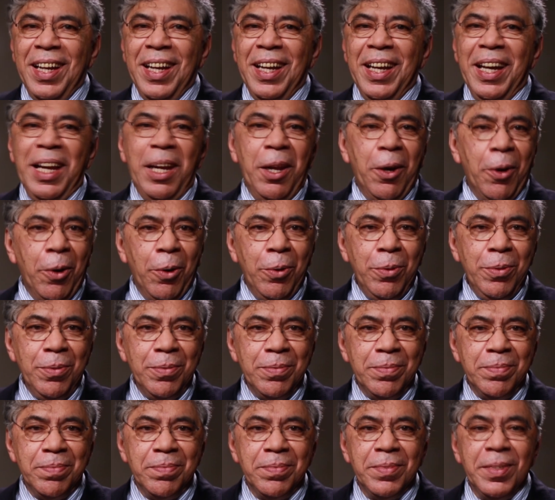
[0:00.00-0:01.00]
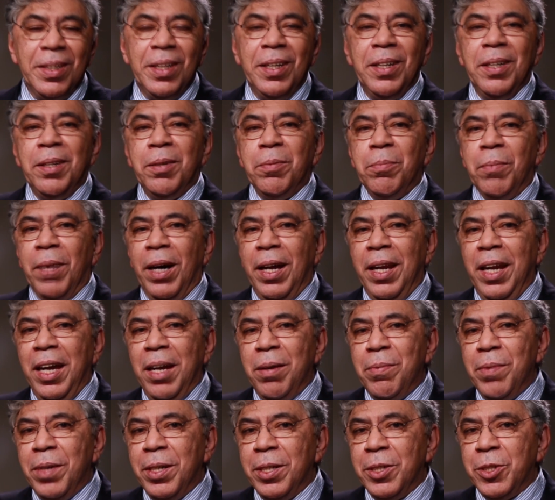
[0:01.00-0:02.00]
Hello, my
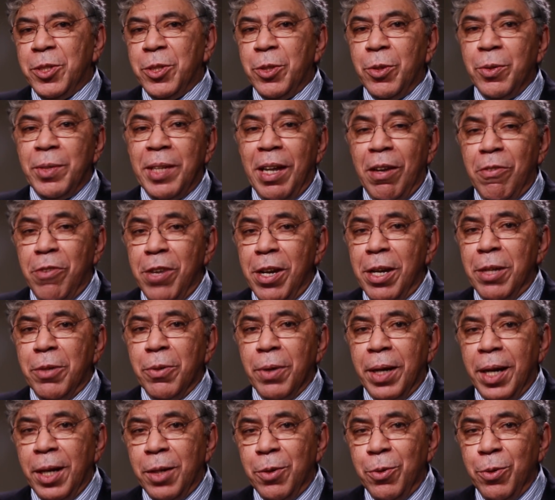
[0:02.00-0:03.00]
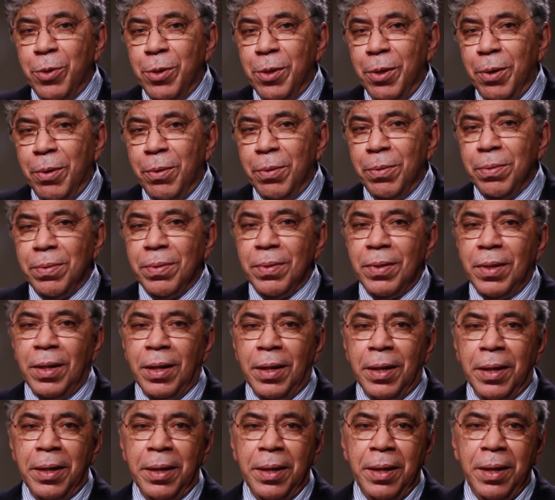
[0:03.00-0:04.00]
name is Otaviano Canuto.
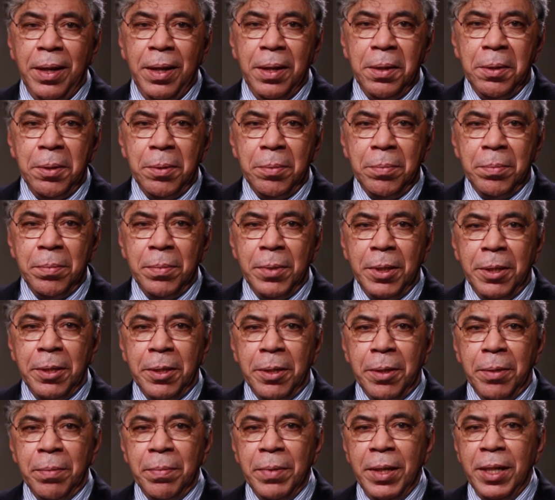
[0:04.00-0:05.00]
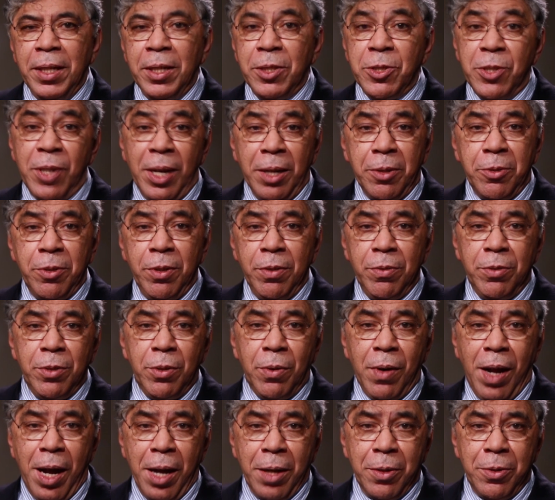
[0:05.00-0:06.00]
I am an executive
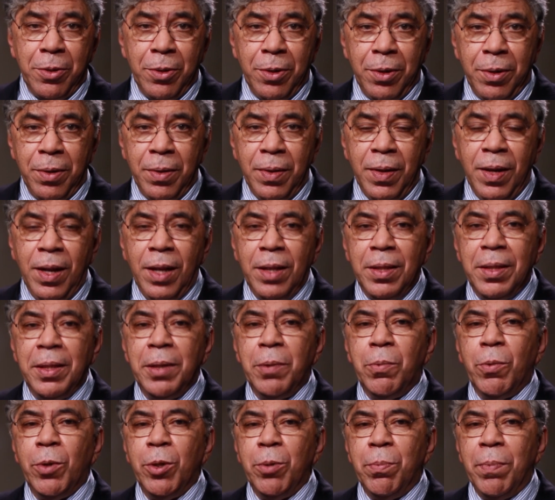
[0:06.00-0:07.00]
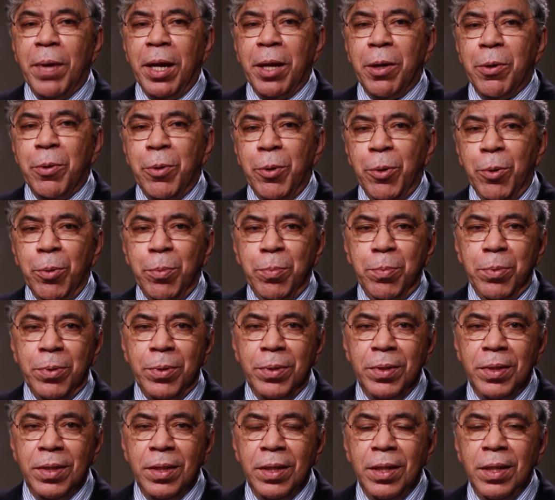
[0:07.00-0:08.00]
director at the World Bank Group.
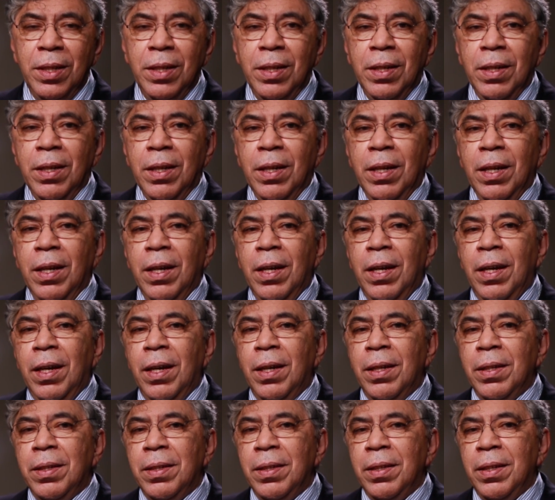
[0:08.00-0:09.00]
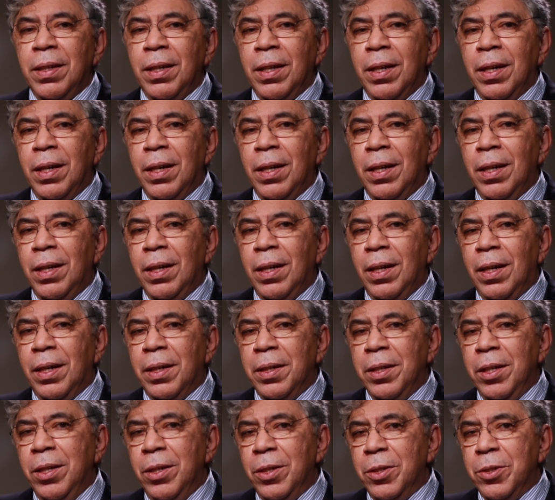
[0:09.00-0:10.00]
And
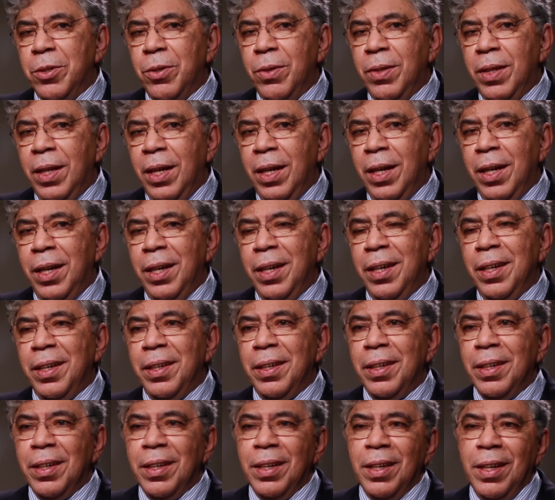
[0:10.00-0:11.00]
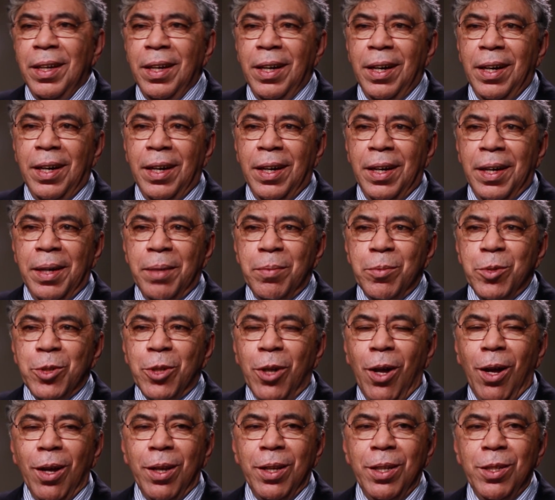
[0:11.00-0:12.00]
here today, I'm
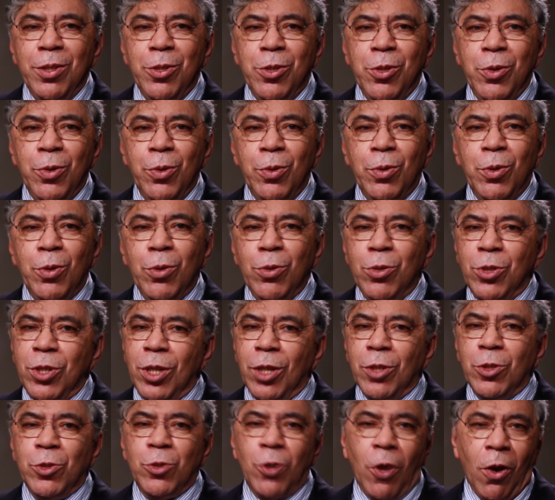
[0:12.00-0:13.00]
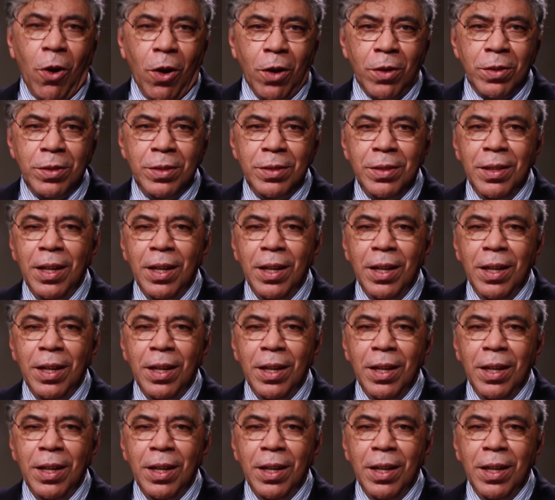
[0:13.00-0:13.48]
talking to Lusha Zhuang.